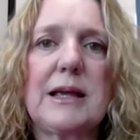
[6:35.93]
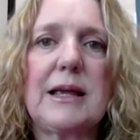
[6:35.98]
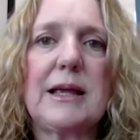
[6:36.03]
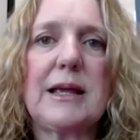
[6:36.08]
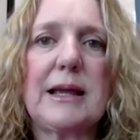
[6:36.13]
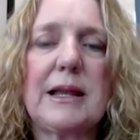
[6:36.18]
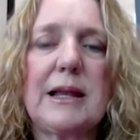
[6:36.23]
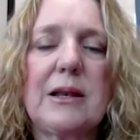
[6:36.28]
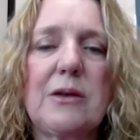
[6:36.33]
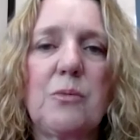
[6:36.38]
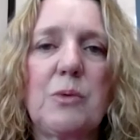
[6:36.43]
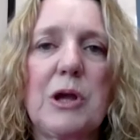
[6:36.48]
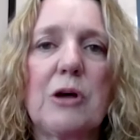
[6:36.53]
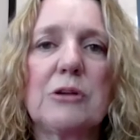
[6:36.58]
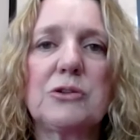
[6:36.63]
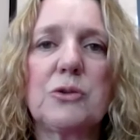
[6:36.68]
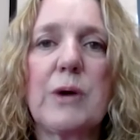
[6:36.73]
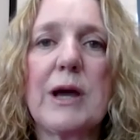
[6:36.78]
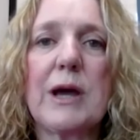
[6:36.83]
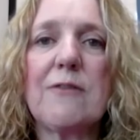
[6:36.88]
And we
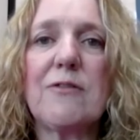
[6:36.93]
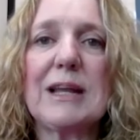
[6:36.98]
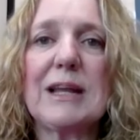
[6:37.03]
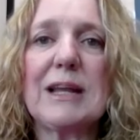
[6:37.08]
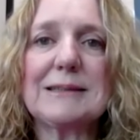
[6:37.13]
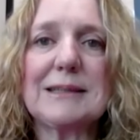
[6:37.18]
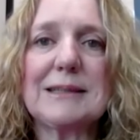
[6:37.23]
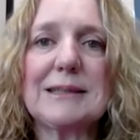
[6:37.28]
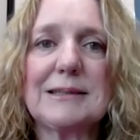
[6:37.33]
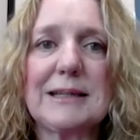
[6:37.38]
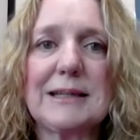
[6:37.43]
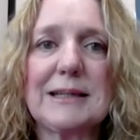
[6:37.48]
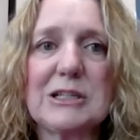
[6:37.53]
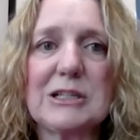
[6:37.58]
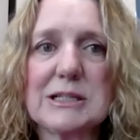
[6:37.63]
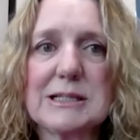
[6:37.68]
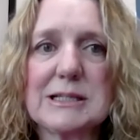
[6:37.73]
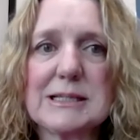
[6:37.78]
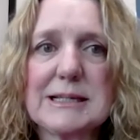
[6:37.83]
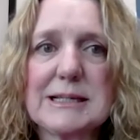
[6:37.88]
also have an excess
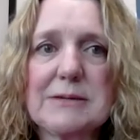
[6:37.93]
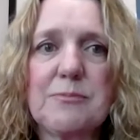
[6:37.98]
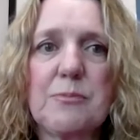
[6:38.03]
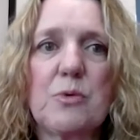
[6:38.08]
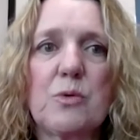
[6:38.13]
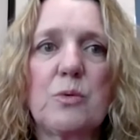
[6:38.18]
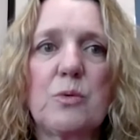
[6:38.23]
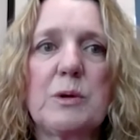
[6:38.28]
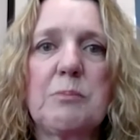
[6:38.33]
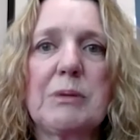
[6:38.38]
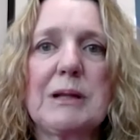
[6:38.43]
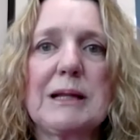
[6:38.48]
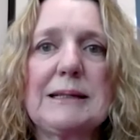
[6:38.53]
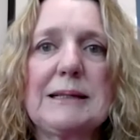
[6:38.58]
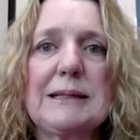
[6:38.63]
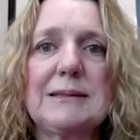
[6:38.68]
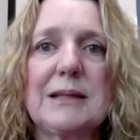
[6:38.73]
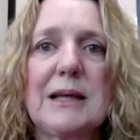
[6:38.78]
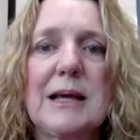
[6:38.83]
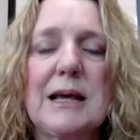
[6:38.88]
agency where we
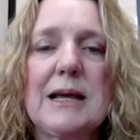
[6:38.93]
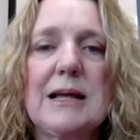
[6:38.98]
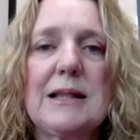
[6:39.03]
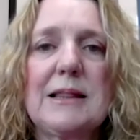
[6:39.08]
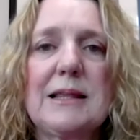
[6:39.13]
place